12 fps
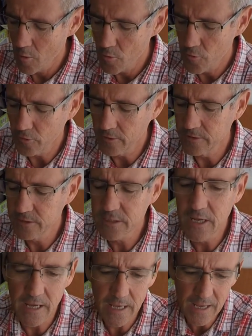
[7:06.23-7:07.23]
you can
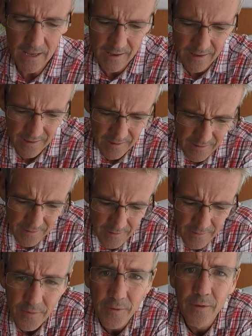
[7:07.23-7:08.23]
see
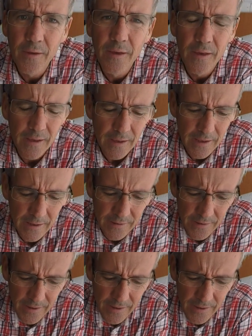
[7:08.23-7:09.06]
in